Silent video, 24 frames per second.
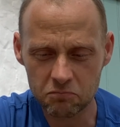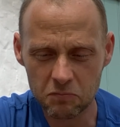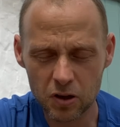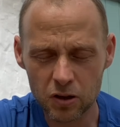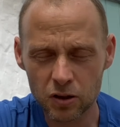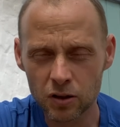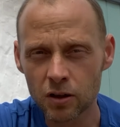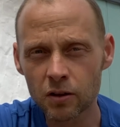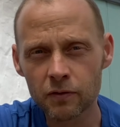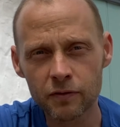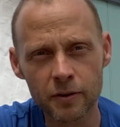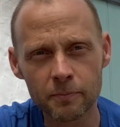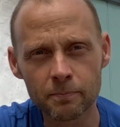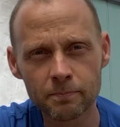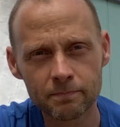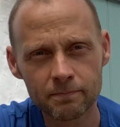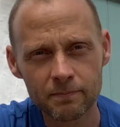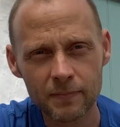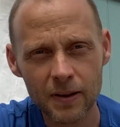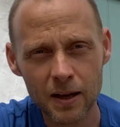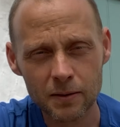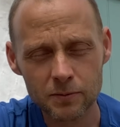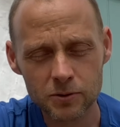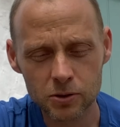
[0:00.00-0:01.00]
Love them,
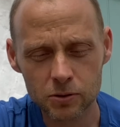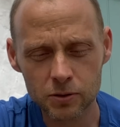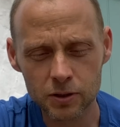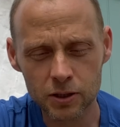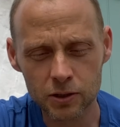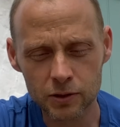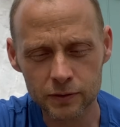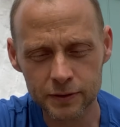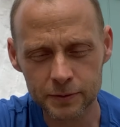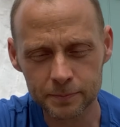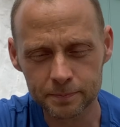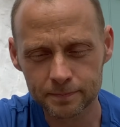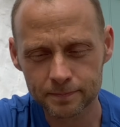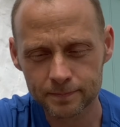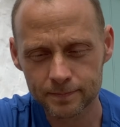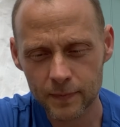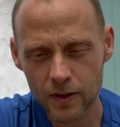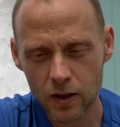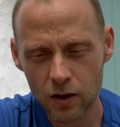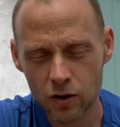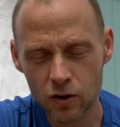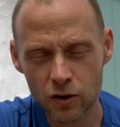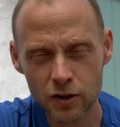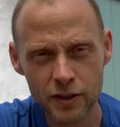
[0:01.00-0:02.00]
absolutely love them.
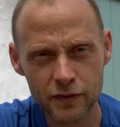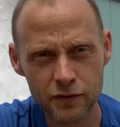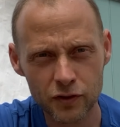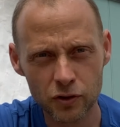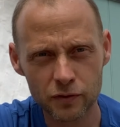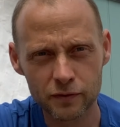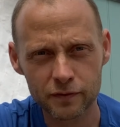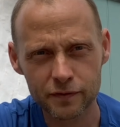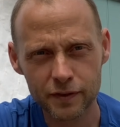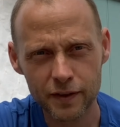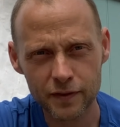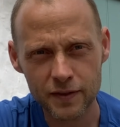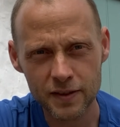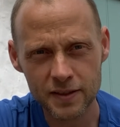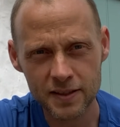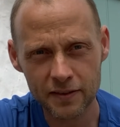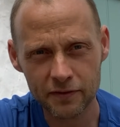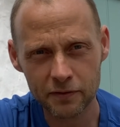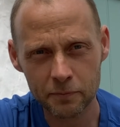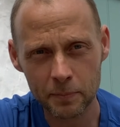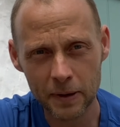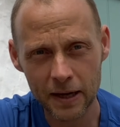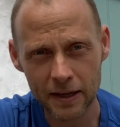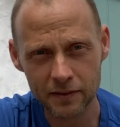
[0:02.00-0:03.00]
Only done 57
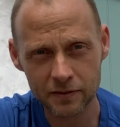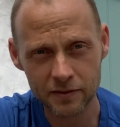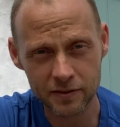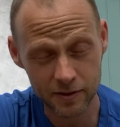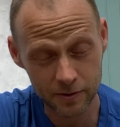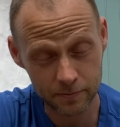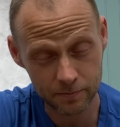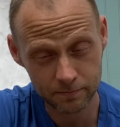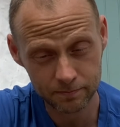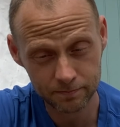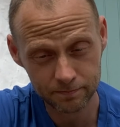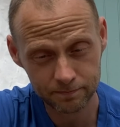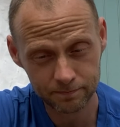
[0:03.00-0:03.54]
miles in them,